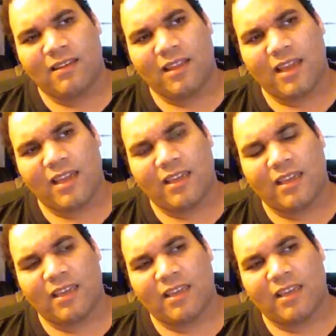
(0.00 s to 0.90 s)
like
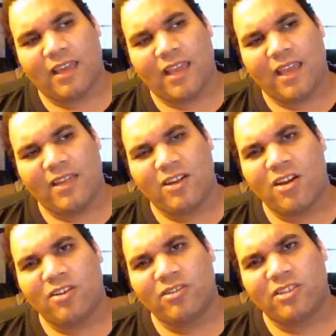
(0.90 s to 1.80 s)

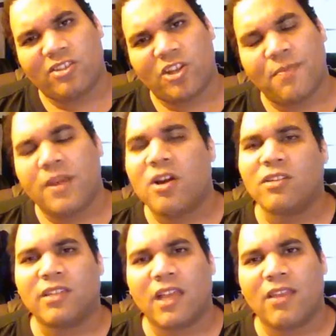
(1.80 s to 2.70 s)
$8 in shipping
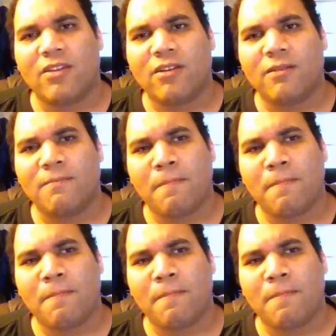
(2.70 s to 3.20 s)
altogether.